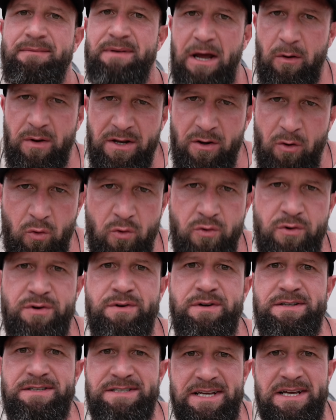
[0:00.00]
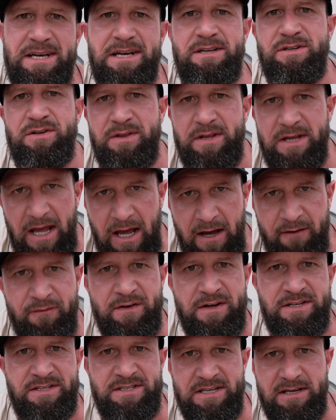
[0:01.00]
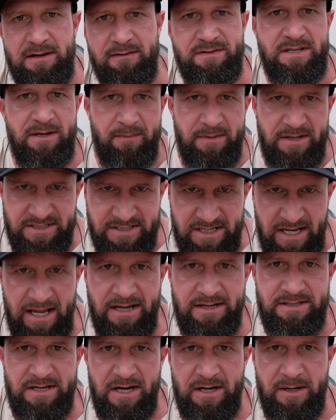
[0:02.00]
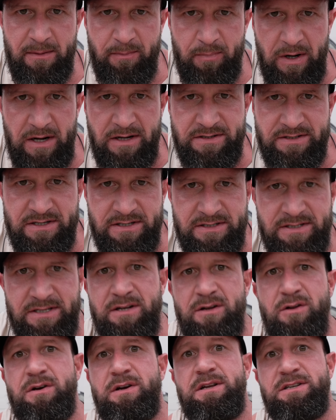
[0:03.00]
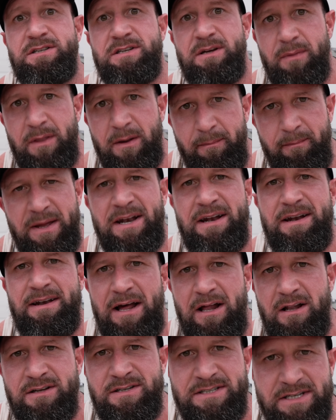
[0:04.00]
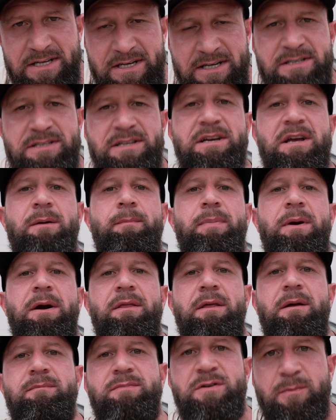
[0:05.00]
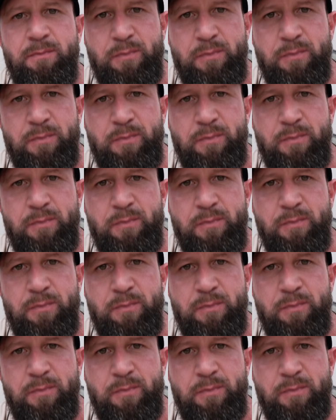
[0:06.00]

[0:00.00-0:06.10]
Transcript: Now, in order to dig into the efficacy of some of these antidepressants and look at some of the meta analyses that compare them to